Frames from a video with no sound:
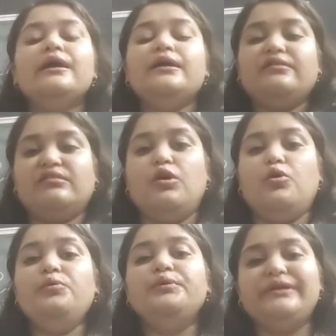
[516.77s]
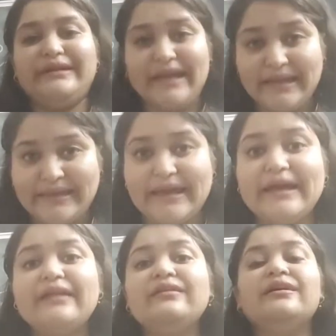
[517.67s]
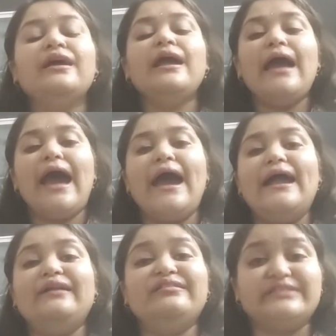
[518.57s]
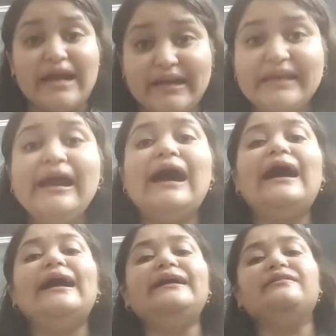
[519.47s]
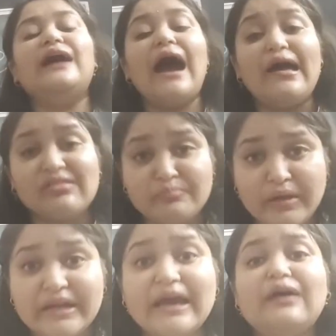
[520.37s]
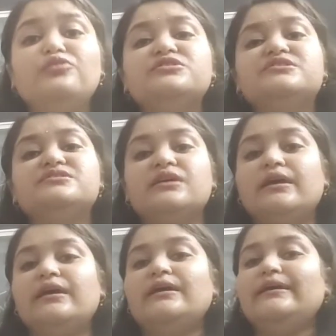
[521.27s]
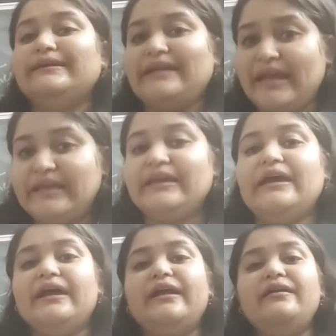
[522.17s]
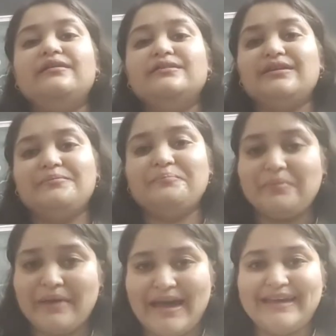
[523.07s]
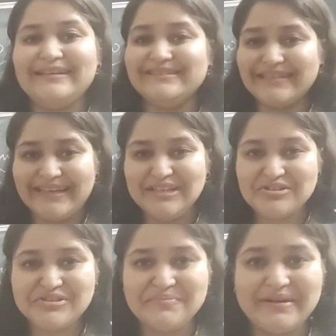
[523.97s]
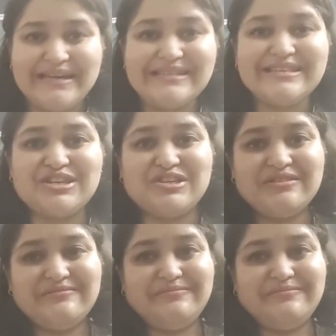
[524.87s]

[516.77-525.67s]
So take care and study hard. Ask me doubts. Take care. Bye-bye. Thank you so much.